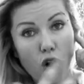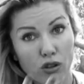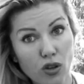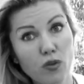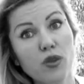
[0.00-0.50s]

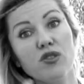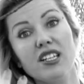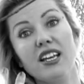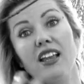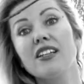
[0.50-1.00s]
Although
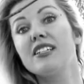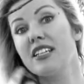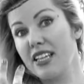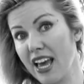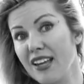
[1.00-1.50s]

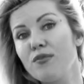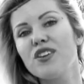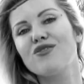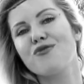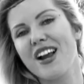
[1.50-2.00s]
musicality can
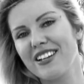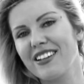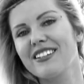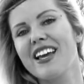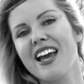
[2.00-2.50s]
be trained
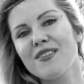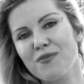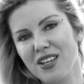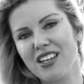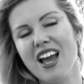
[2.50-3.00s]
and can
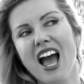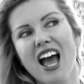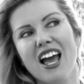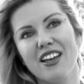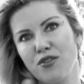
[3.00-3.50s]
be
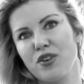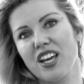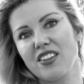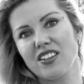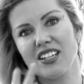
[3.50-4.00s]

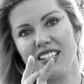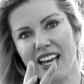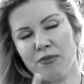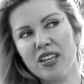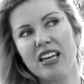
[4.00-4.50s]
educated, it
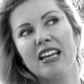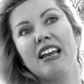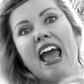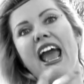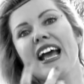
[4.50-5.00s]
can be
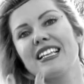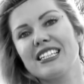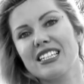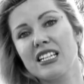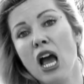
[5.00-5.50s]

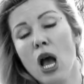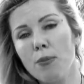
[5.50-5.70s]
enhanced.